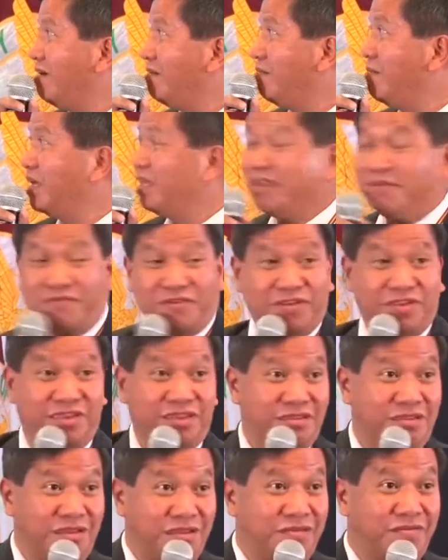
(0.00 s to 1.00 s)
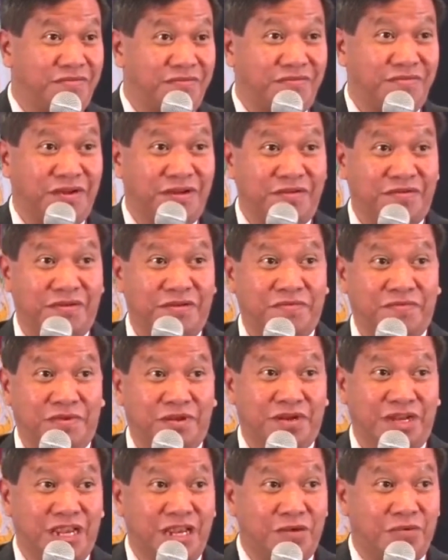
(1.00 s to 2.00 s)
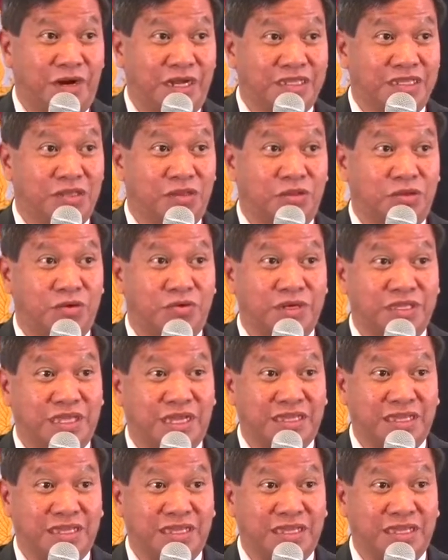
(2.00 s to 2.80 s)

But if you if uh, if you really wanted to do it,